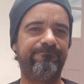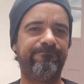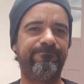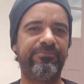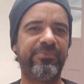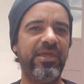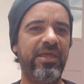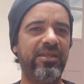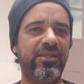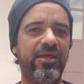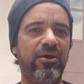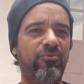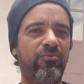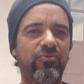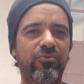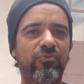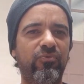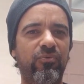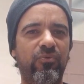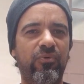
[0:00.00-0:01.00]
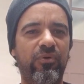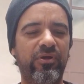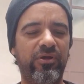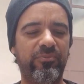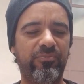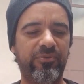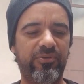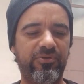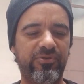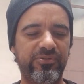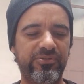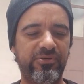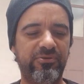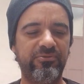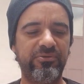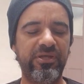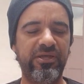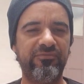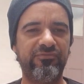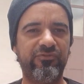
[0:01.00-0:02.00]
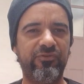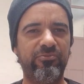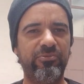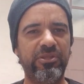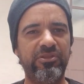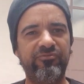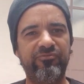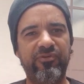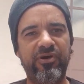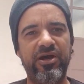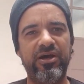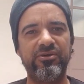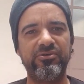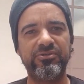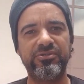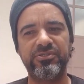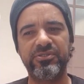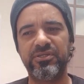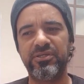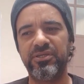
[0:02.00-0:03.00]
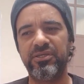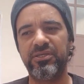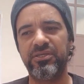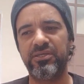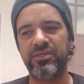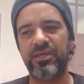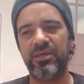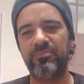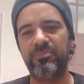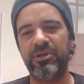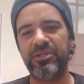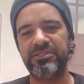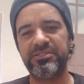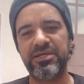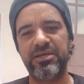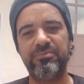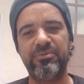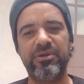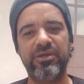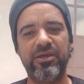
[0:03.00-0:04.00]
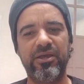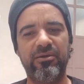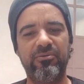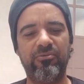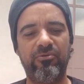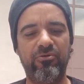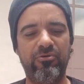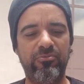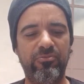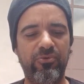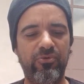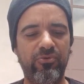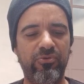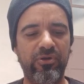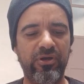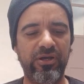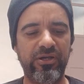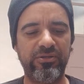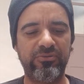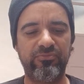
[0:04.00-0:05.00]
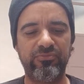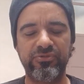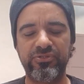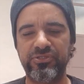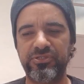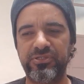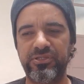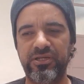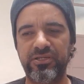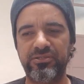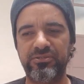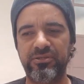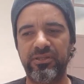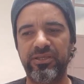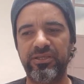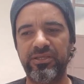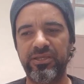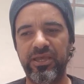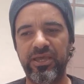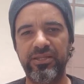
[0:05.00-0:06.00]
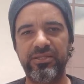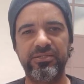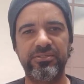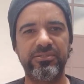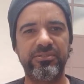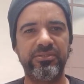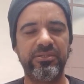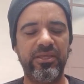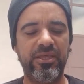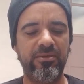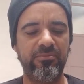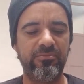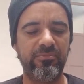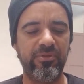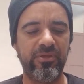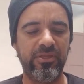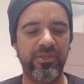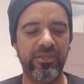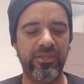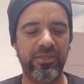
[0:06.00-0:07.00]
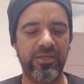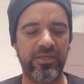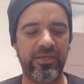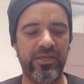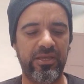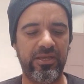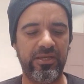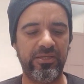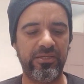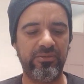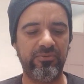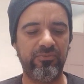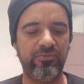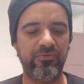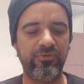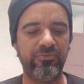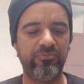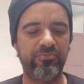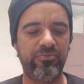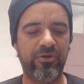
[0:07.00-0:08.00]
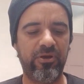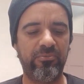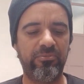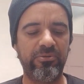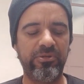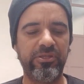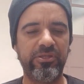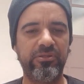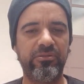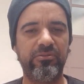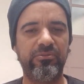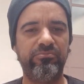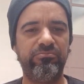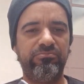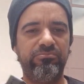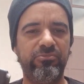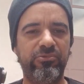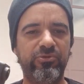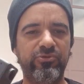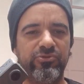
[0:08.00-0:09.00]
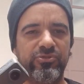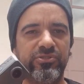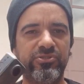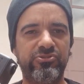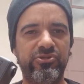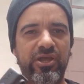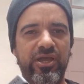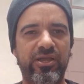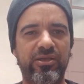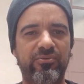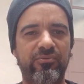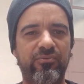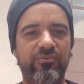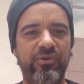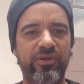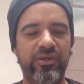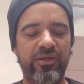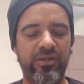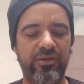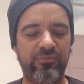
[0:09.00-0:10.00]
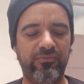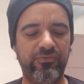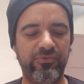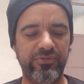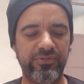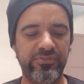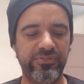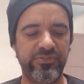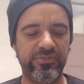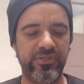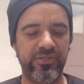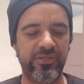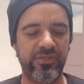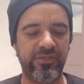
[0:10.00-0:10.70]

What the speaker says: then that wouldn't work because I would have so many files, and by the time I got home or I would start editing them, I would probably lose track of where I was.